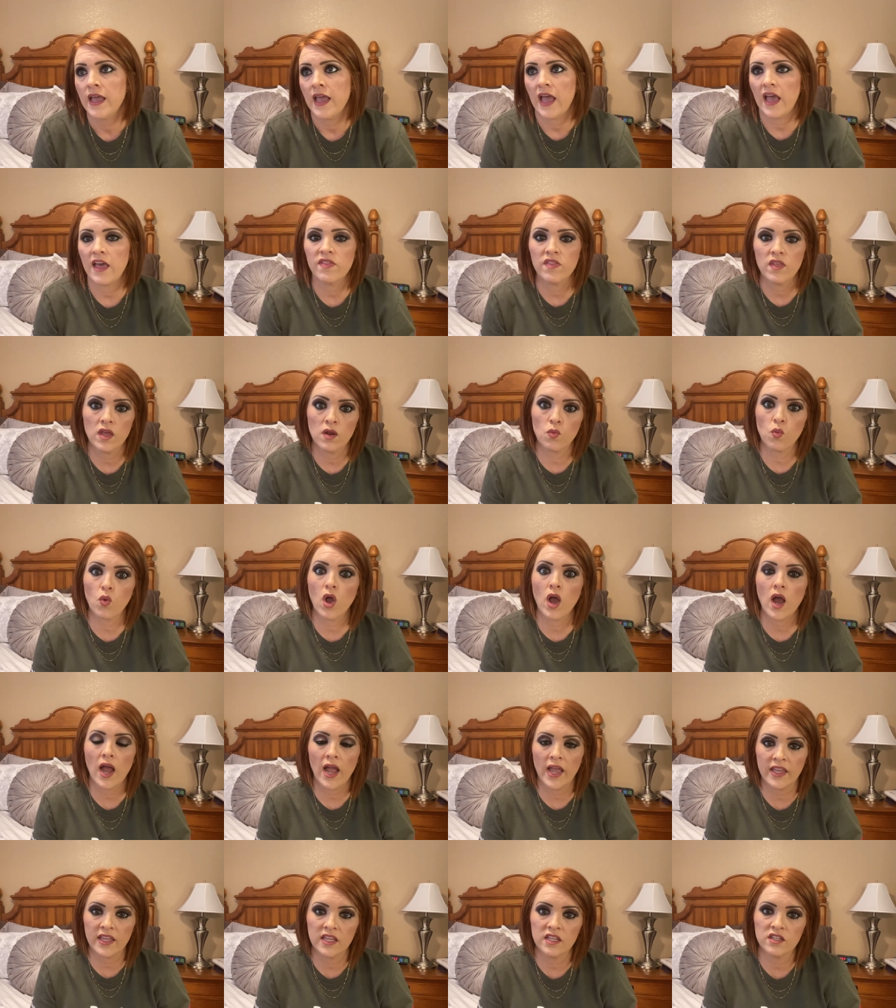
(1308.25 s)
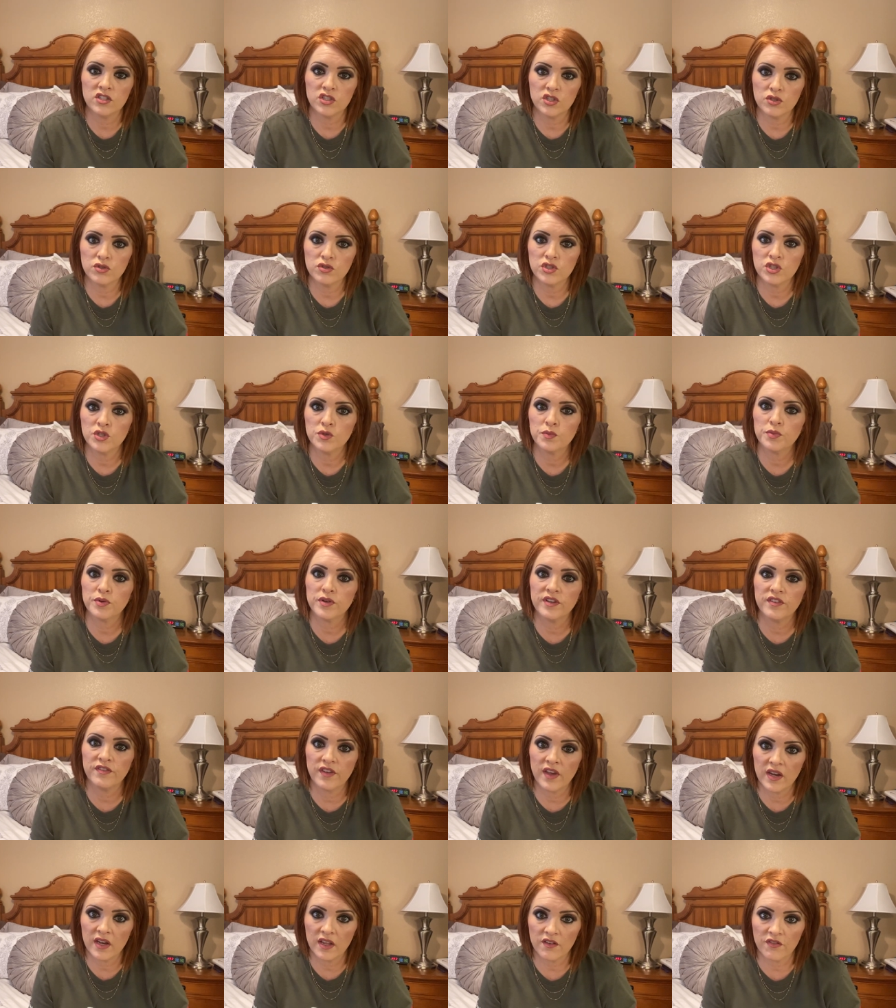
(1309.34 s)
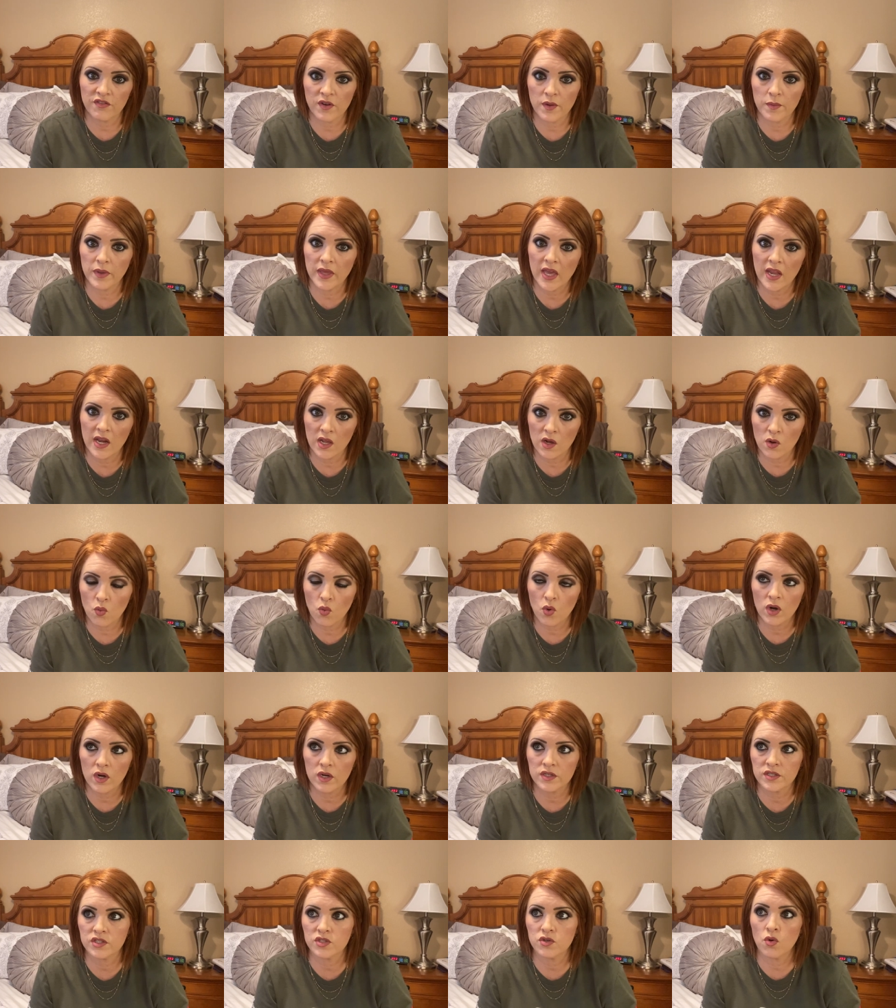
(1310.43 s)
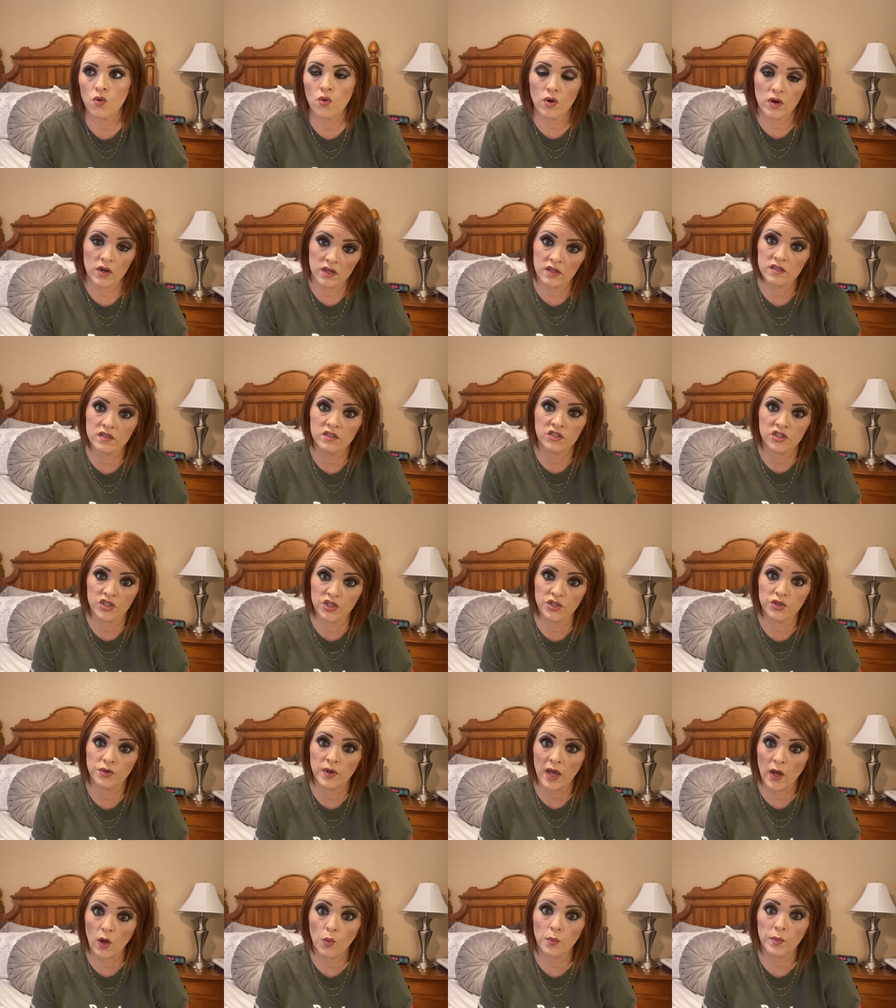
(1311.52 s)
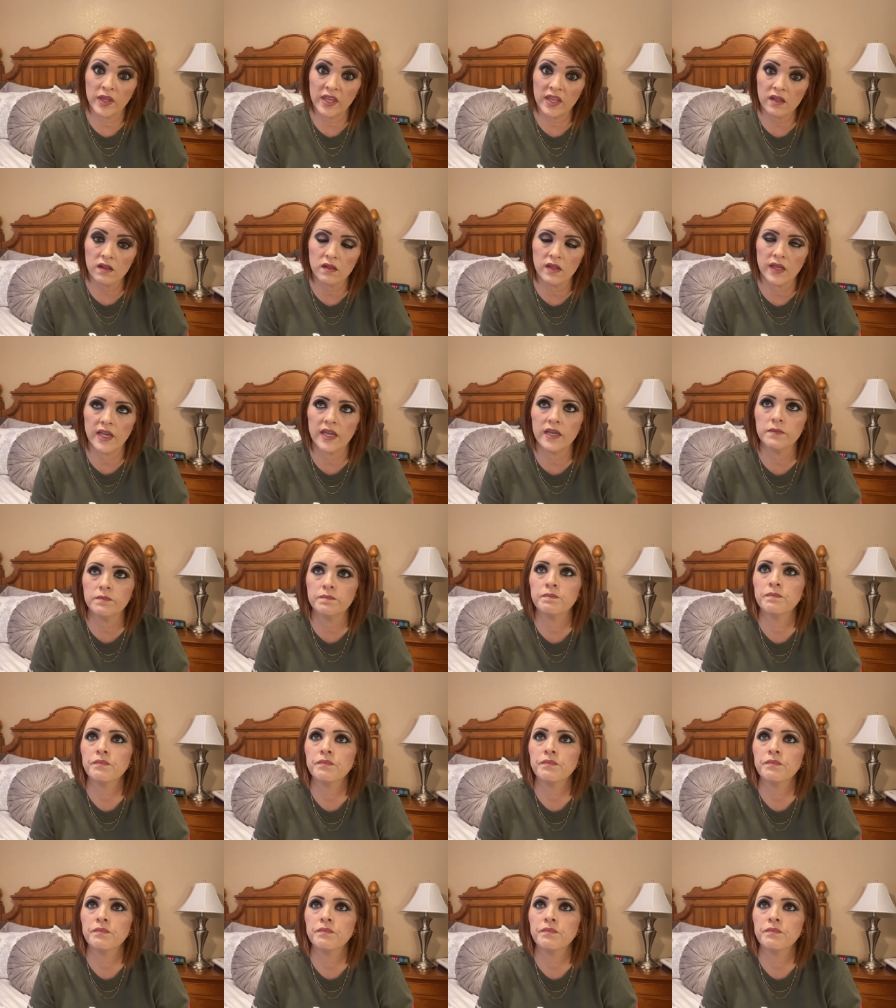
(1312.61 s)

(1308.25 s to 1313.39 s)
And then what I can do to prevent it from getting worse or to help heal it.